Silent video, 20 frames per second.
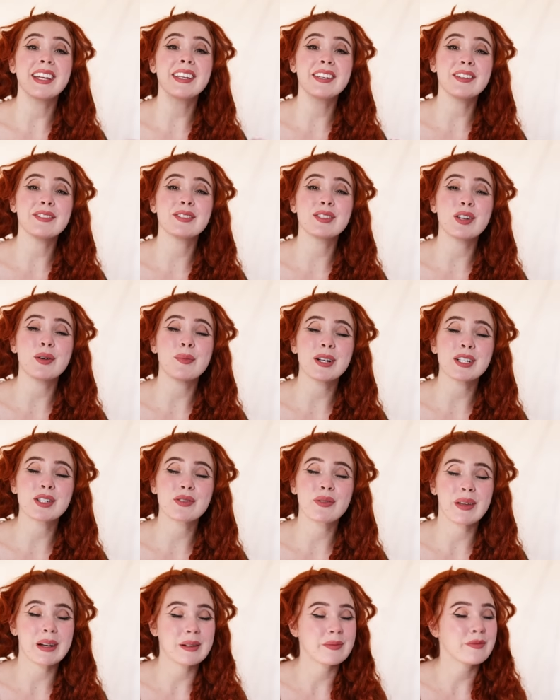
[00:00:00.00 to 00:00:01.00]
Thank you so
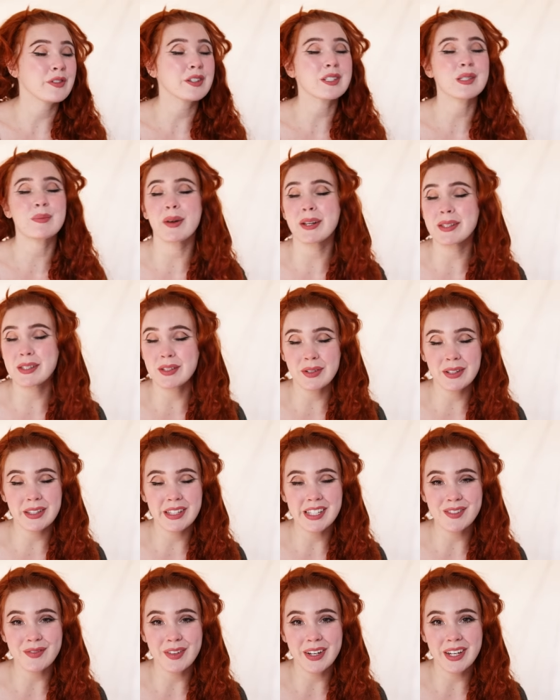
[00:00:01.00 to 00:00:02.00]
much, ThredUp, for
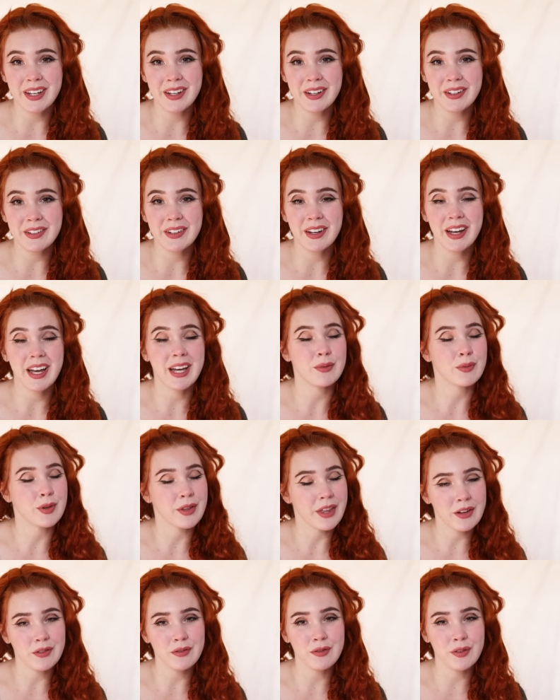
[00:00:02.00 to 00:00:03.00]
sponsoring this video. And
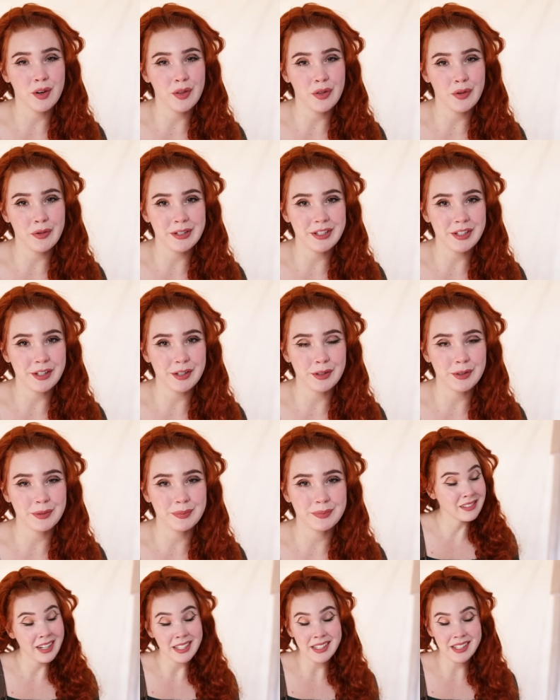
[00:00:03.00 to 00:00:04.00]
without further
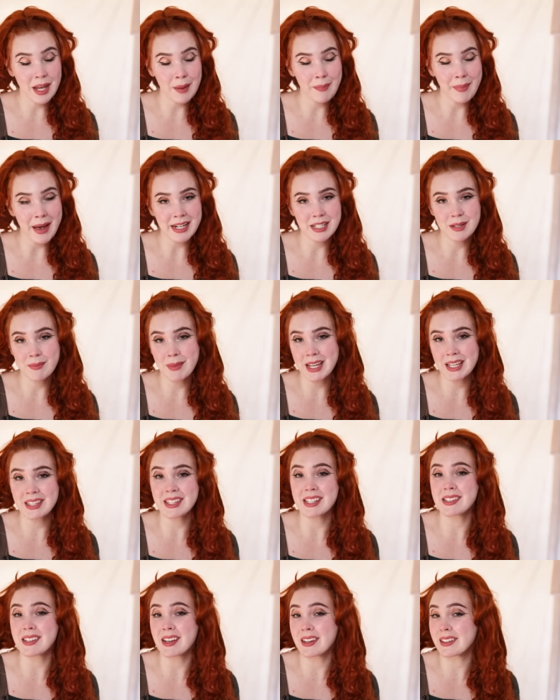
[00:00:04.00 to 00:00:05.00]
ado, let's get back to
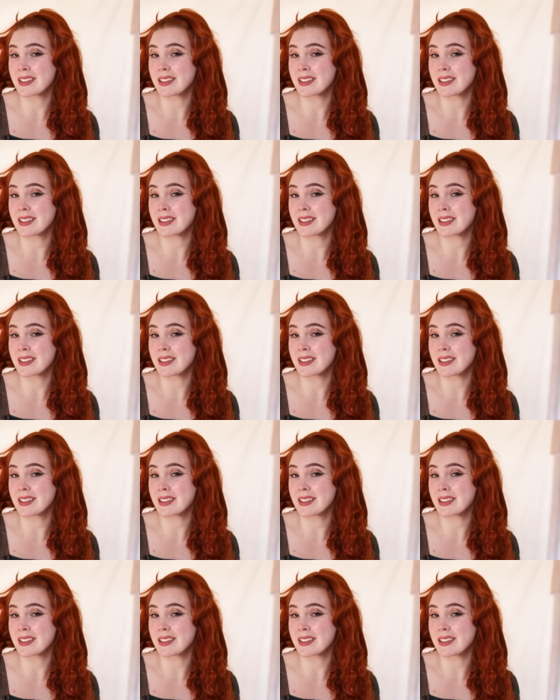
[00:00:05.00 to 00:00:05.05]
making this